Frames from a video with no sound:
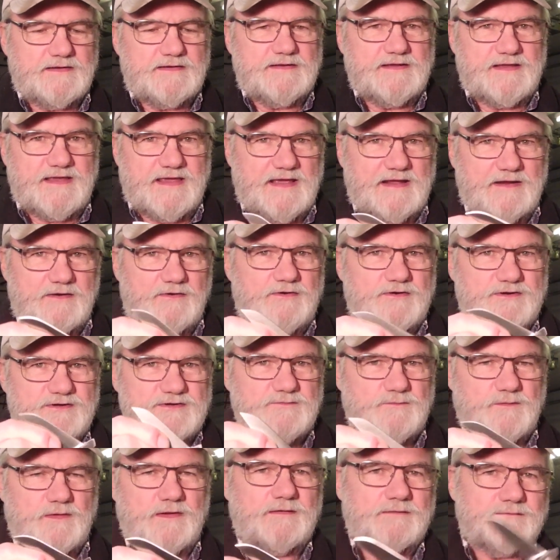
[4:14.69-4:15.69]
you can't hurt.
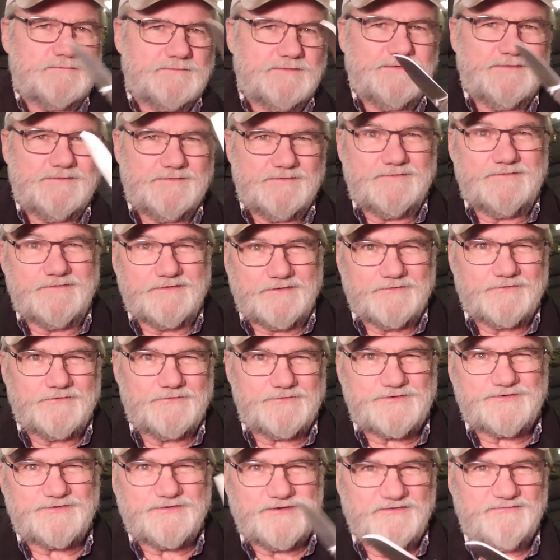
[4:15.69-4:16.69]
Well, you can
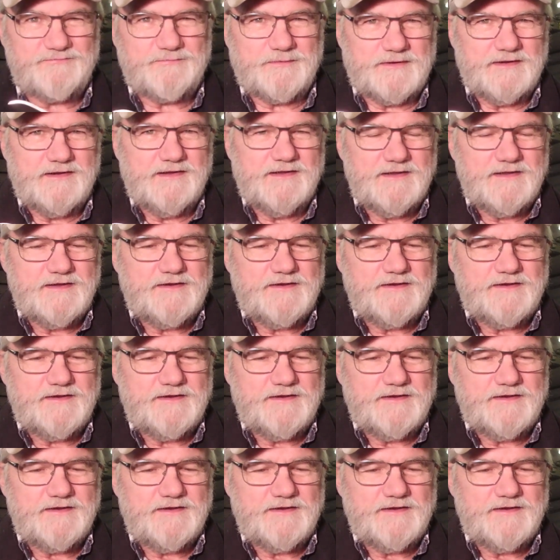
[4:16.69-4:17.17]
hurt yourself, but